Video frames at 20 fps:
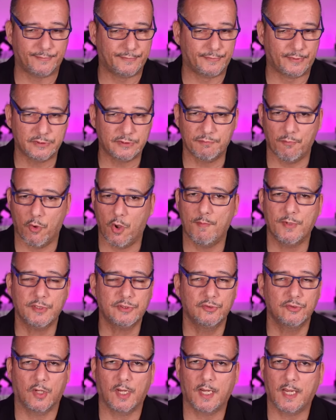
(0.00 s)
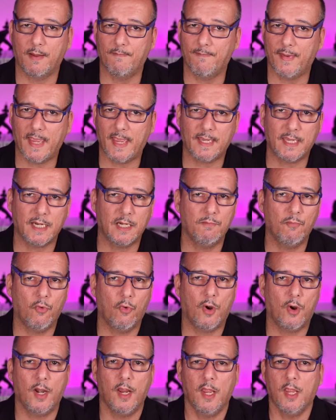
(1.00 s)
these moments don't come back
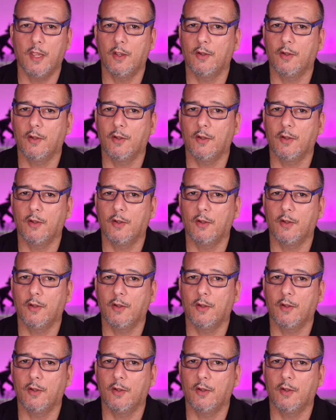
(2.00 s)
anymore.